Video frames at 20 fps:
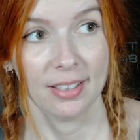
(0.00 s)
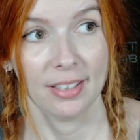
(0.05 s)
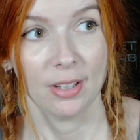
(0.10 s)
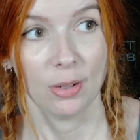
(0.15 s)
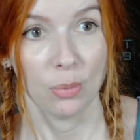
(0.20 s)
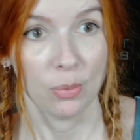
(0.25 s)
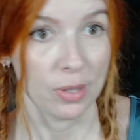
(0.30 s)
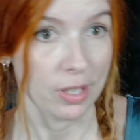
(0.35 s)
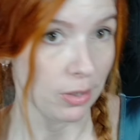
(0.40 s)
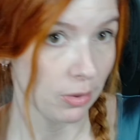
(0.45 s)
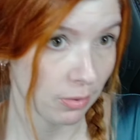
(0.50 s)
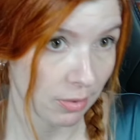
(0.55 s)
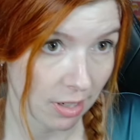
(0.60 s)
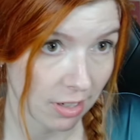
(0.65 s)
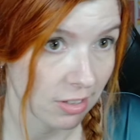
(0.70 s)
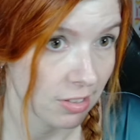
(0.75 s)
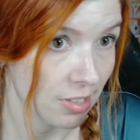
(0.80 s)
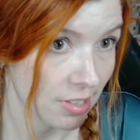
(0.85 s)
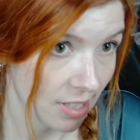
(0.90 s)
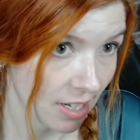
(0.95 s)
we don't
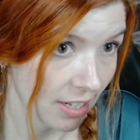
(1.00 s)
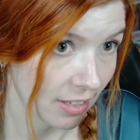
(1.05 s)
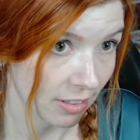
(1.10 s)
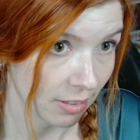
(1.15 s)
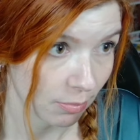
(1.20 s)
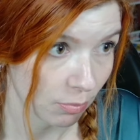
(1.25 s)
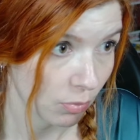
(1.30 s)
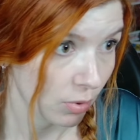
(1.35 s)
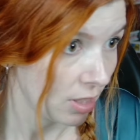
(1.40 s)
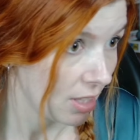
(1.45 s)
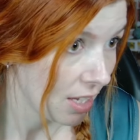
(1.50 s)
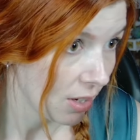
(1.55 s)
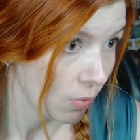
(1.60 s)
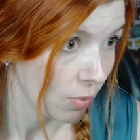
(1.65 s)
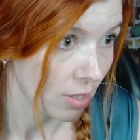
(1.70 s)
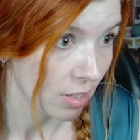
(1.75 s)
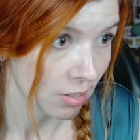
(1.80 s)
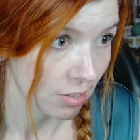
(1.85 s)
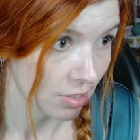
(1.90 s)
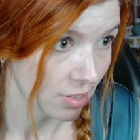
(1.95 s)
understand them we think
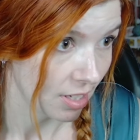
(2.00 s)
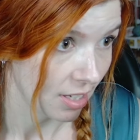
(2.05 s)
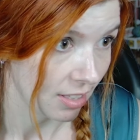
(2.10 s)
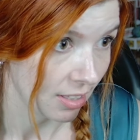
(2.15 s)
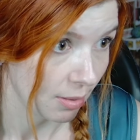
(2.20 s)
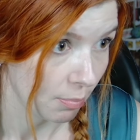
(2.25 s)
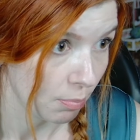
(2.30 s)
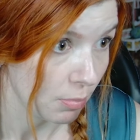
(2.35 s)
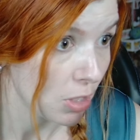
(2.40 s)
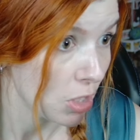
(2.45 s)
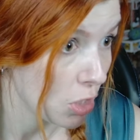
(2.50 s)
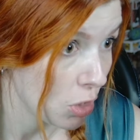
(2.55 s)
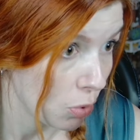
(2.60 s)
we understand them but do